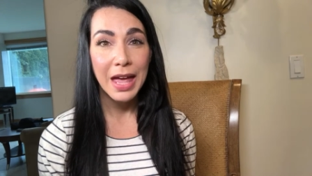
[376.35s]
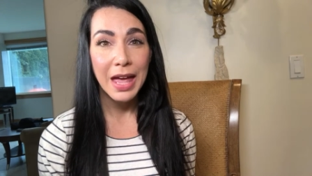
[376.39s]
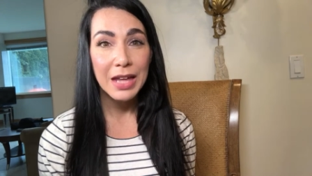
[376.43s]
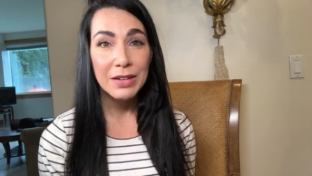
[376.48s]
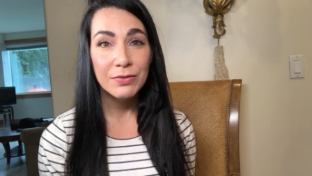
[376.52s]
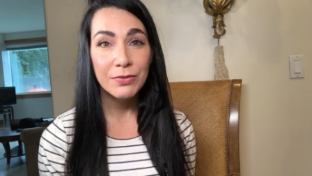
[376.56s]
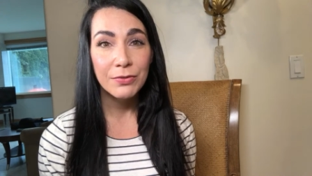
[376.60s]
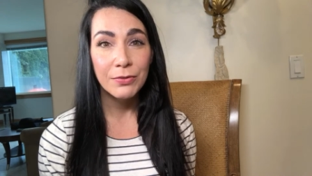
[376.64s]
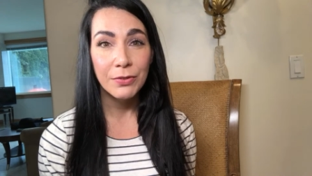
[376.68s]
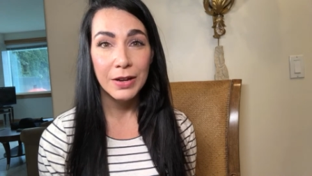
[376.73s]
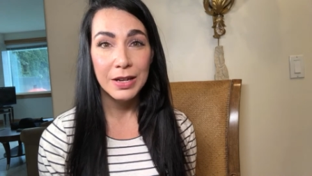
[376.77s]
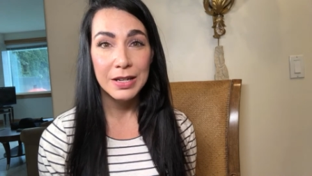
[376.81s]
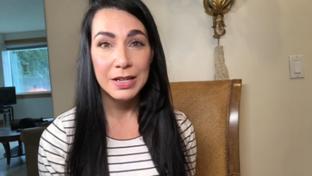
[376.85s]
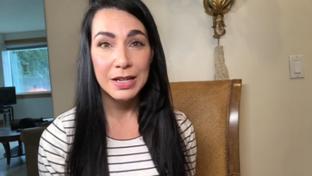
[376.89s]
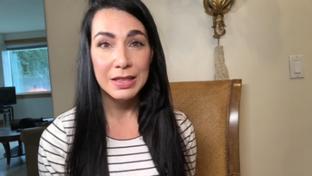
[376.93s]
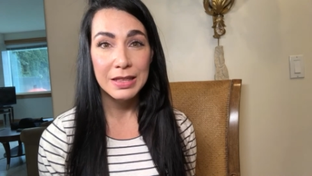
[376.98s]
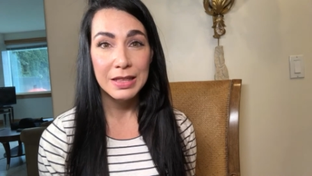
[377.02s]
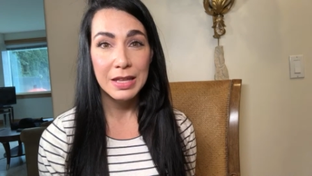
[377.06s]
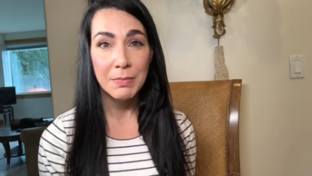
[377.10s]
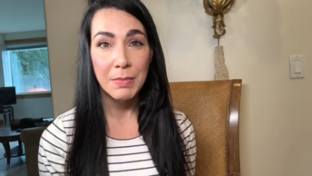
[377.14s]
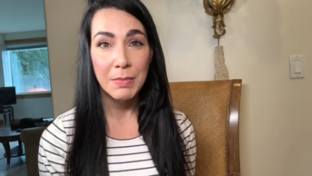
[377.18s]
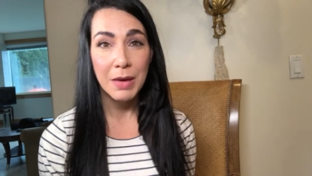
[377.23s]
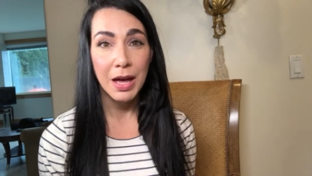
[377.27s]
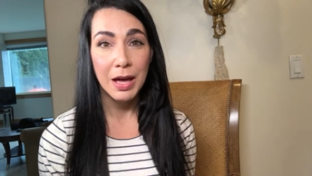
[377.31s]
and friending
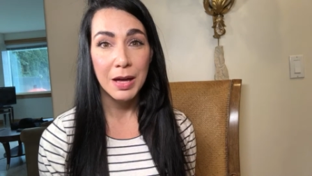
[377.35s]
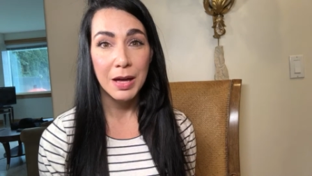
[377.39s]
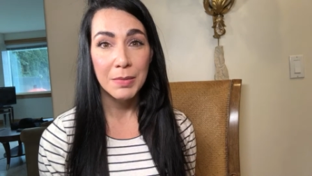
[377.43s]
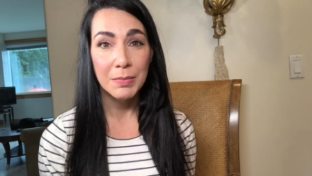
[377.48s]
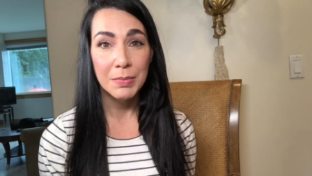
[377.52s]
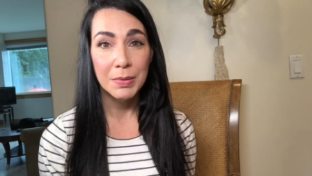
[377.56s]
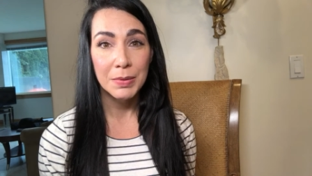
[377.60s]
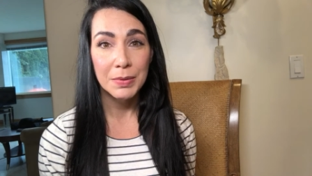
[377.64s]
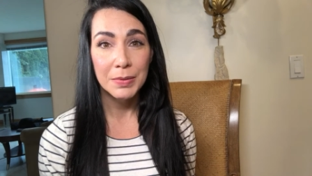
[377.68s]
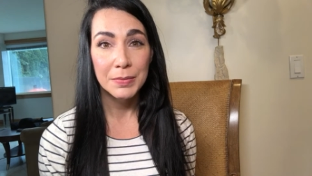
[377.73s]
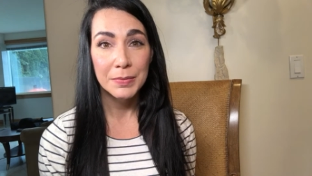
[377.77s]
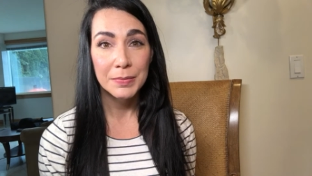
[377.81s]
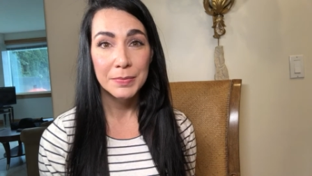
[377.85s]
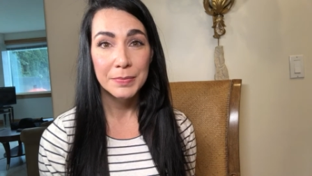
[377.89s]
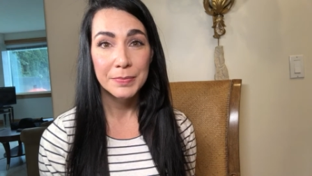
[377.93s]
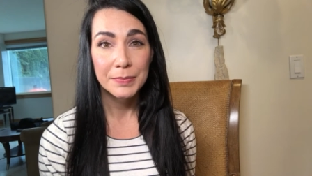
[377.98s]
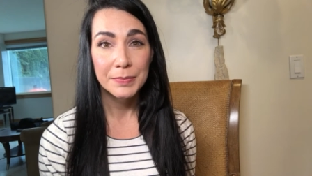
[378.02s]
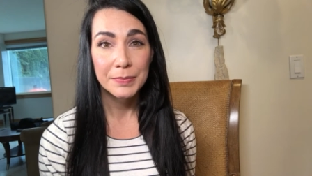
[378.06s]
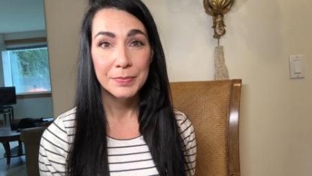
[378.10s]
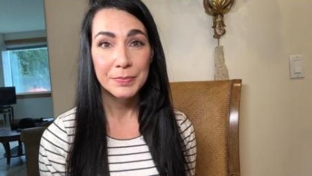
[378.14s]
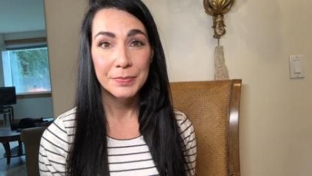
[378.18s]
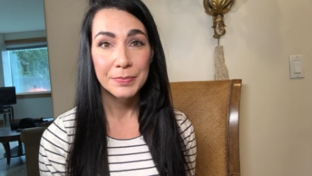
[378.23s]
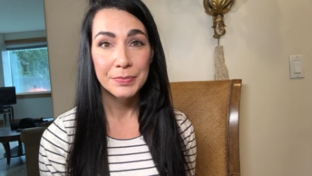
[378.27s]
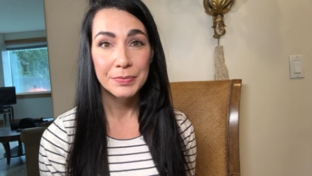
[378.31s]
them up.
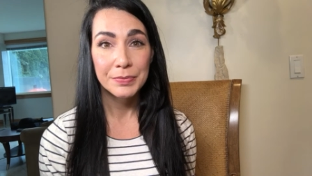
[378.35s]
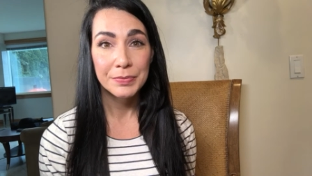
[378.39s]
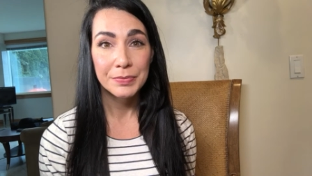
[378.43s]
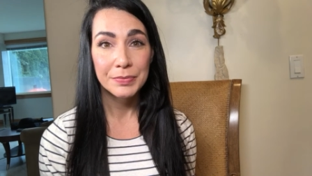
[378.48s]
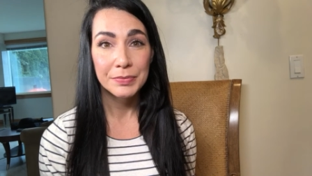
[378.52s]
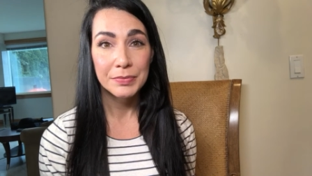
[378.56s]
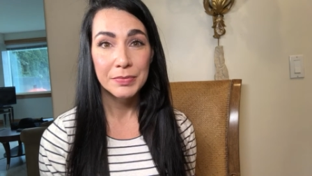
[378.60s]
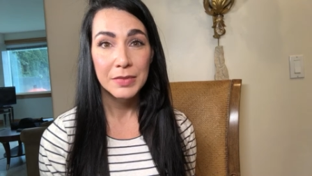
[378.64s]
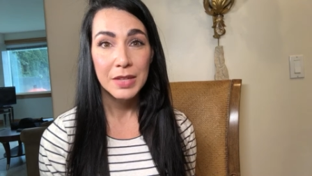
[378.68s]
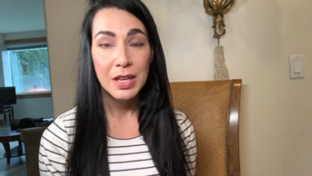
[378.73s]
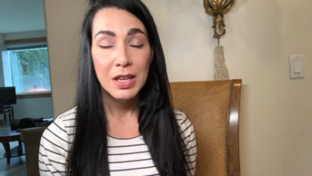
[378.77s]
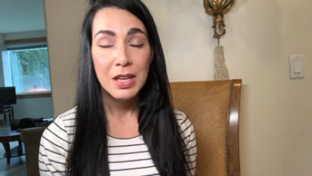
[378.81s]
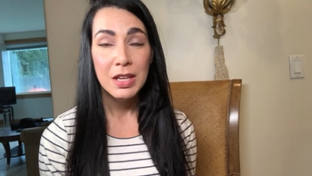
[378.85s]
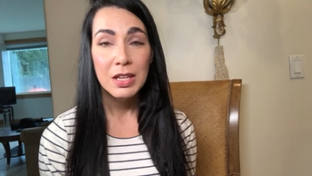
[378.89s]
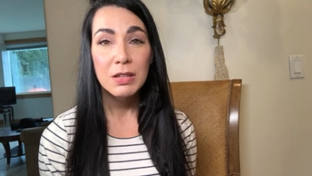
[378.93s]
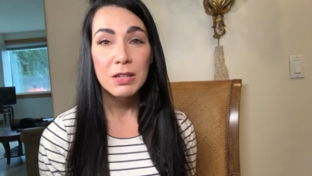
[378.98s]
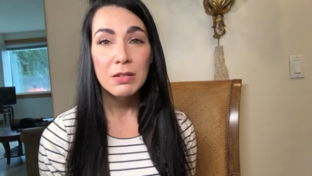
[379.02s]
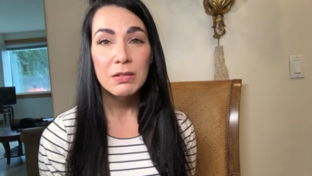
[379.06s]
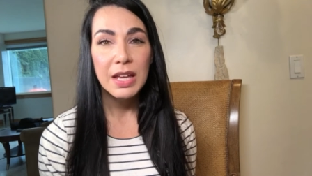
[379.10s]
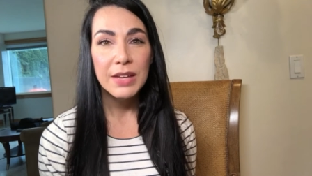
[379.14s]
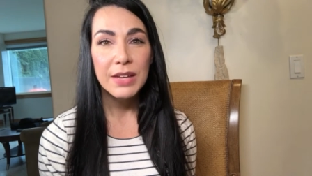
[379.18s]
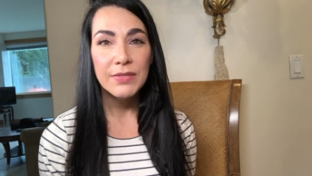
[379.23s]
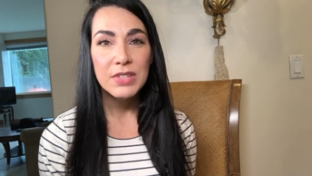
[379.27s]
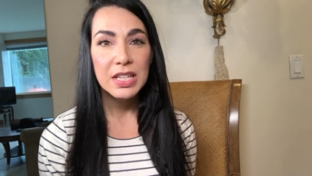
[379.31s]
You
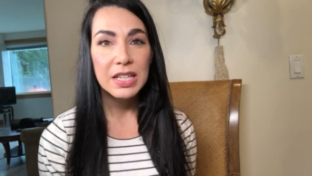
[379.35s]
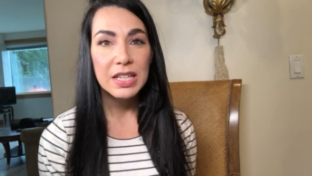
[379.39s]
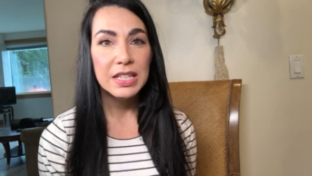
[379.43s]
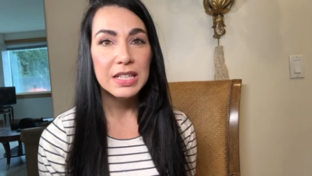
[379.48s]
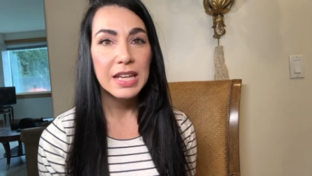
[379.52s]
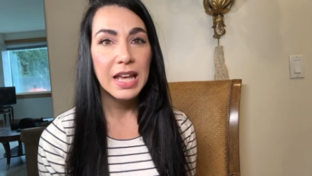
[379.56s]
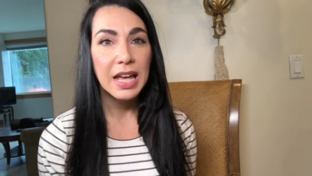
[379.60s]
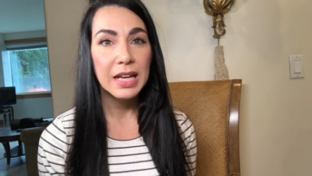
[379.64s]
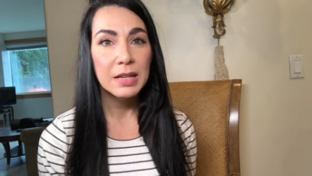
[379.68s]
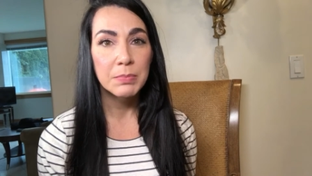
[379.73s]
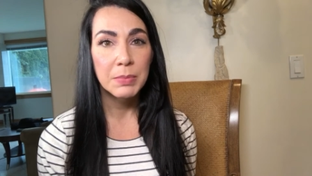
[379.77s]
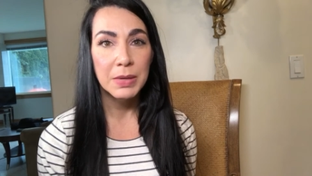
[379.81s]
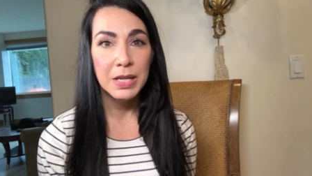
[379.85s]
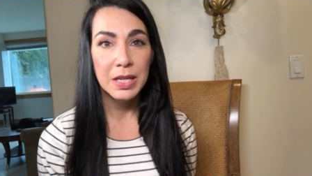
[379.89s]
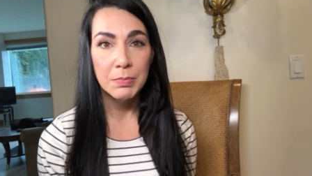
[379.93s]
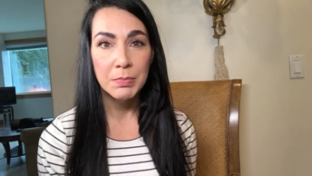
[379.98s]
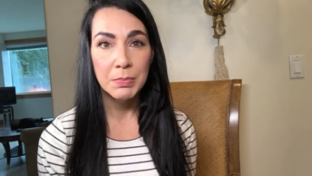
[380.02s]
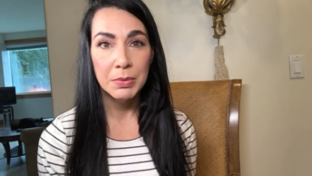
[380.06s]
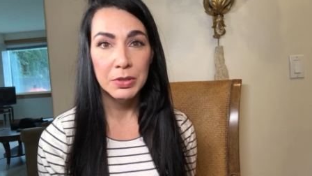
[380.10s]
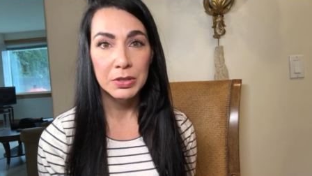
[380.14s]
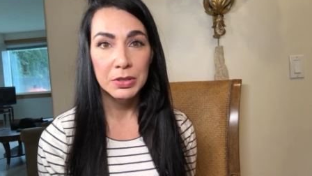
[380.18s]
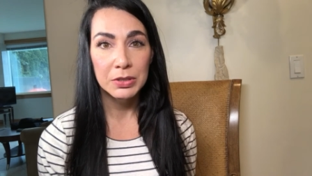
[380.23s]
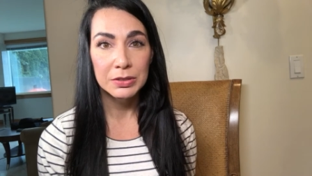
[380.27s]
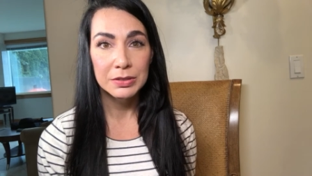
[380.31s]
love to connect
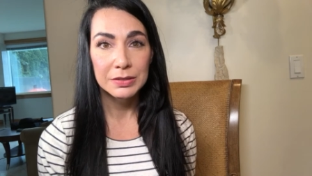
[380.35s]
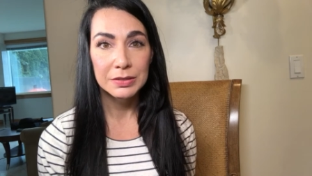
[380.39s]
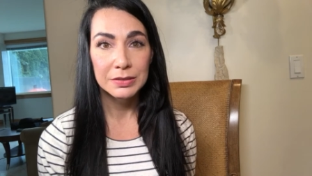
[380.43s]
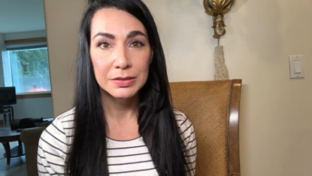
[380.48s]
people